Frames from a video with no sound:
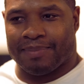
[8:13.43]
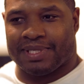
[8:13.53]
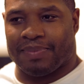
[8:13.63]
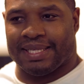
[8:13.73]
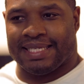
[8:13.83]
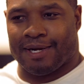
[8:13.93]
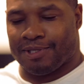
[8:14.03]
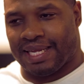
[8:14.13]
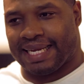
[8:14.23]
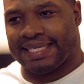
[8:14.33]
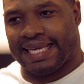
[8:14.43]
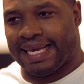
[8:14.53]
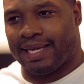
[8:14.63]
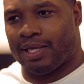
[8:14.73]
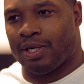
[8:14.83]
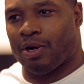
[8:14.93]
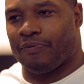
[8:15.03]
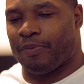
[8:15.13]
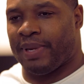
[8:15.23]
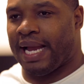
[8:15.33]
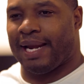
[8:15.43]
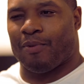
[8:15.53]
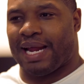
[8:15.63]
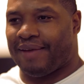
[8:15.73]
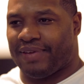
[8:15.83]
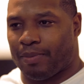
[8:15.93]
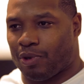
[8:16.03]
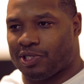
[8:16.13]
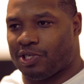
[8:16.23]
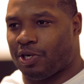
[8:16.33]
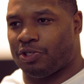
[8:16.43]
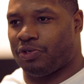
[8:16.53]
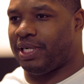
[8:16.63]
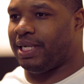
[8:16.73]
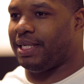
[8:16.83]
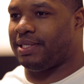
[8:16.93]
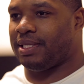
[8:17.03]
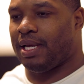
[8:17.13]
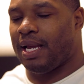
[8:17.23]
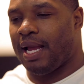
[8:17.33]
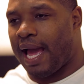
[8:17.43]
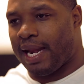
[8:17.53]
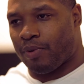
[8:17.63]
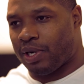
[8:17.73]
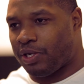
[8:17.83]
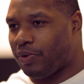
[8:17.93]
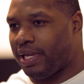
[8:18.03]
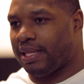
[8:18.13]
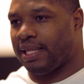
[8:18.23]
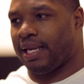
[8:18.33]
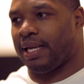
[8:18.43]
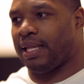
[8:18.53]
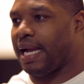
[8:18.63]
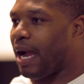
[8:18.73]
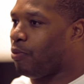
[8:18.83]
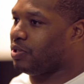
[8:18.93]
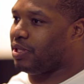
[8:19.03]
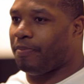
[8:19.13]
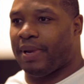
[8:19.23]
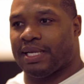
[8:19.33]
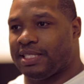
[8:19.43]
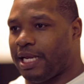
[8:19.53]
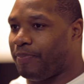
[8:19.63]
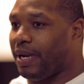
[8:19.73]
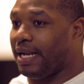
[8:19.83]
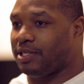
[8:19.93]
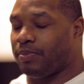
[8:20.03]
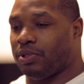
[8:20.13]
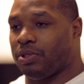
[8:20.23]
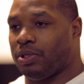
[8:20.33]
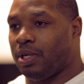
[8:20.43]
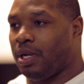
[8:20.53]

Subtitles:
Something tells you, like, it's it. You know, for me, I didn't want to have any more surgeries. I didn't want to do anything. Like, I was in the best shape possible.